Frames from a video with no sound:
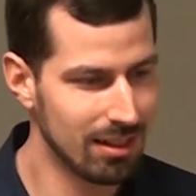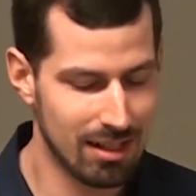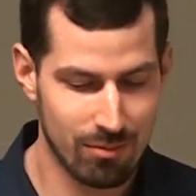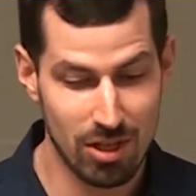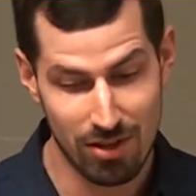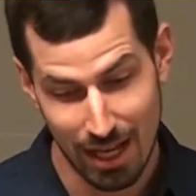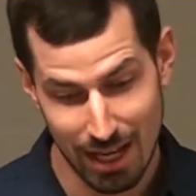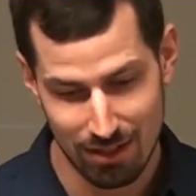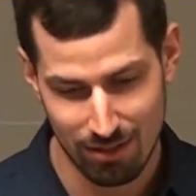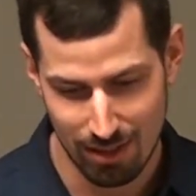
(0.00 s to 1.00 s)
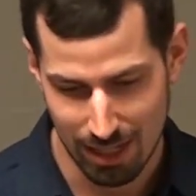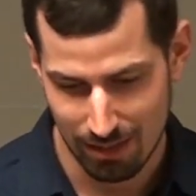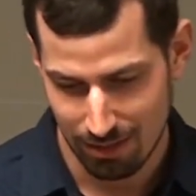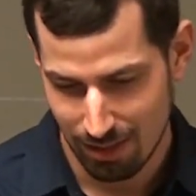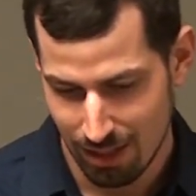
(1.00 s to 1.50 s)
I mean, you can do that
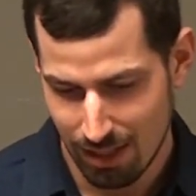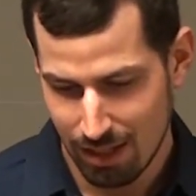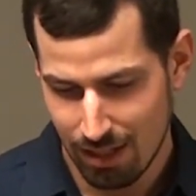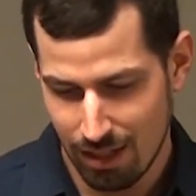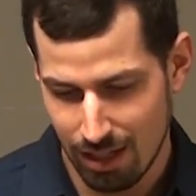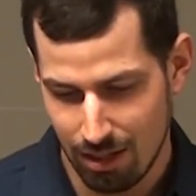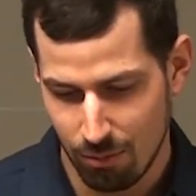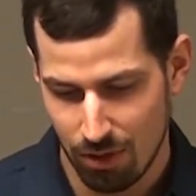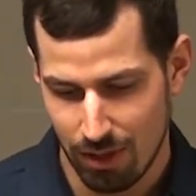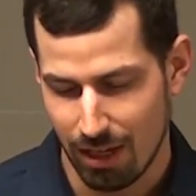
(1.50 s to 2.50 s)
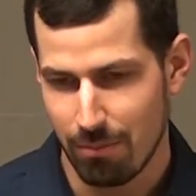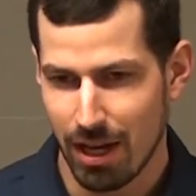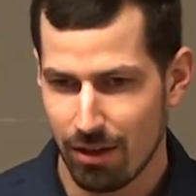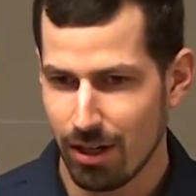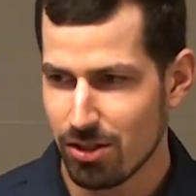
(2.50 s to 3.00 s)
with like
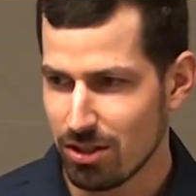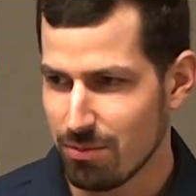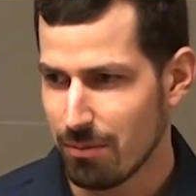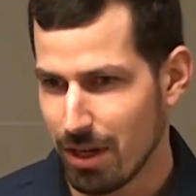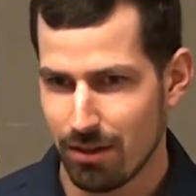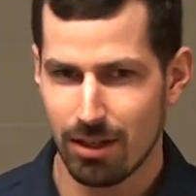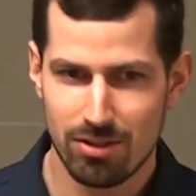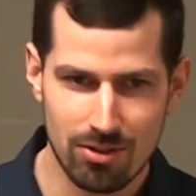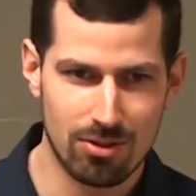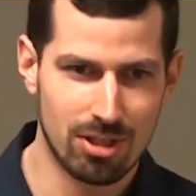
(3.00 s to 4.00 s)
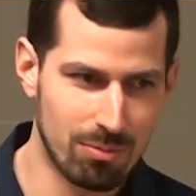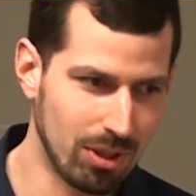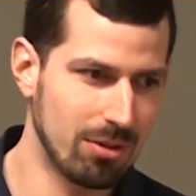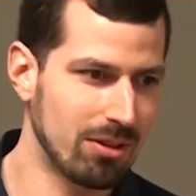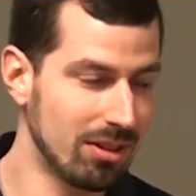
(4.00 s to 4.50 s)
migrations, but migrations are typically